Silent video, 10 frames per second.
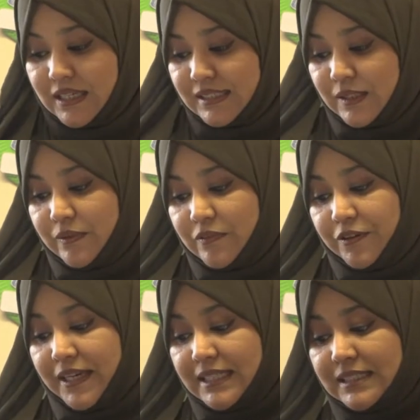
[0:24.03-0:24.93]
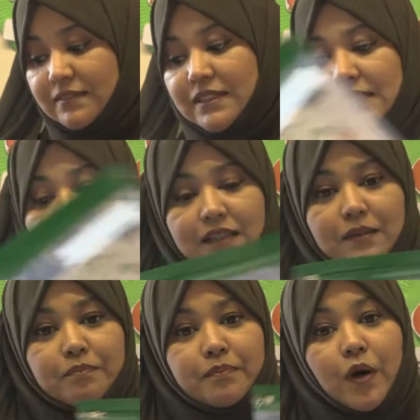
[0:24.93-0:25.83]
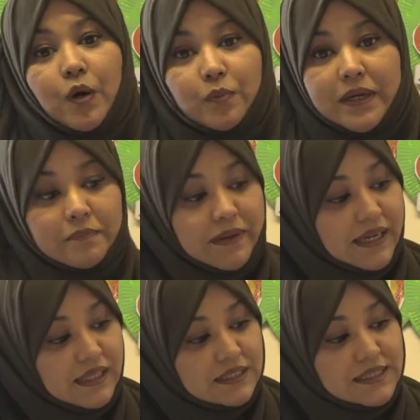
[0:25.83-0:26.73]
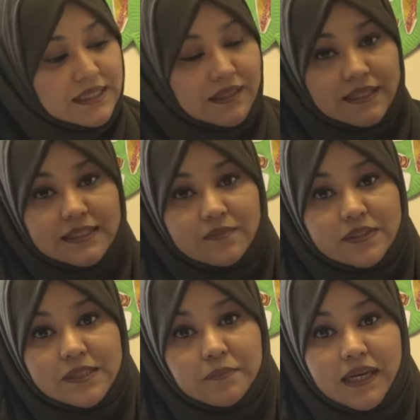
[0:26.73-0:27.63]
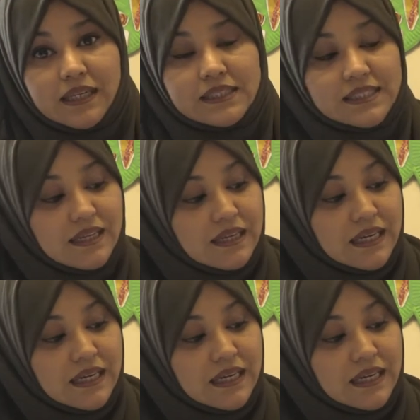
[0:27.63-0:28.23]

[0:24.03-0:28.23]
So we've created these little homework packs and activity packs.